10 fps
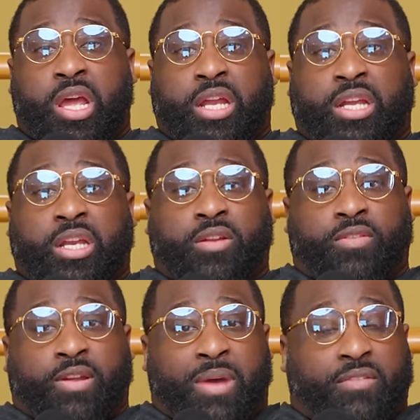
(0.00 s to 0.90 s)
And
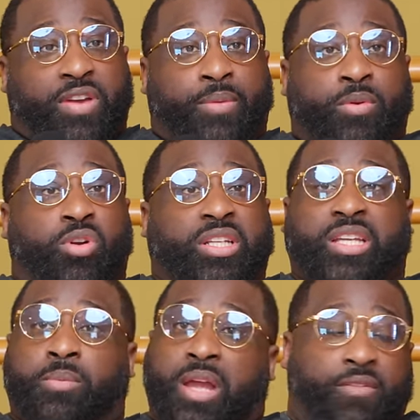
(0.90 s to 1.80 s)
then my family wanted to
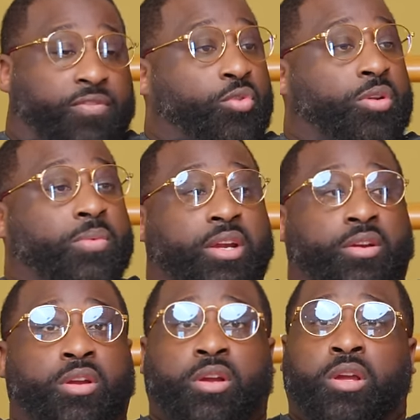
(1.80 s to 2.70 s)
see me. I flew them
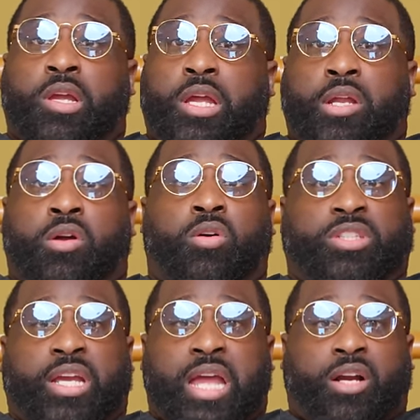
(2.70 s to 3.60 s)
here, you know,
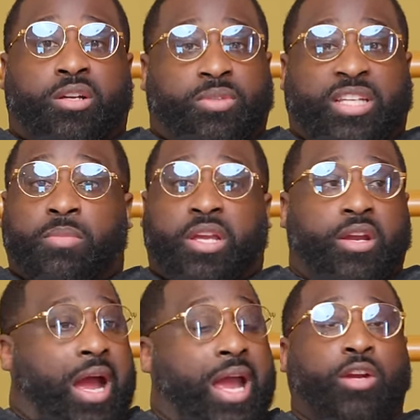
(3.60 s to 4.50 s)
saying, y'all come see me
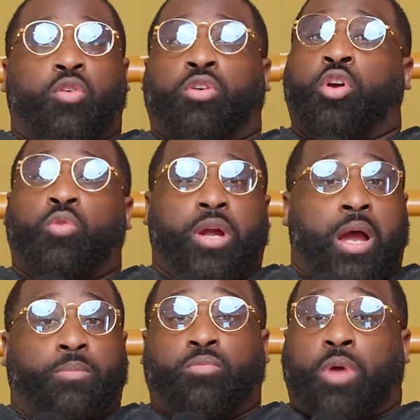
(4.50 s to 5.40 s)
here. I ain't going nowhere.
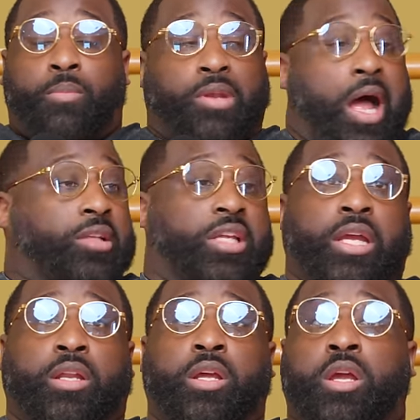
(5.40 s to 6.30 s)
I'm locked
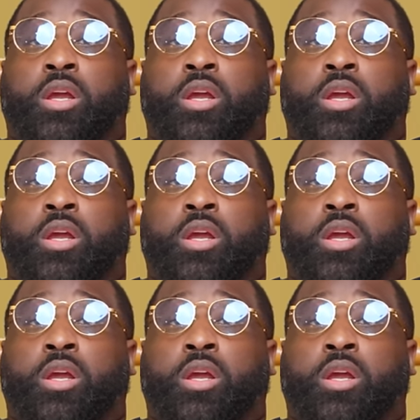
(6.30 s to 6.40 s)
in.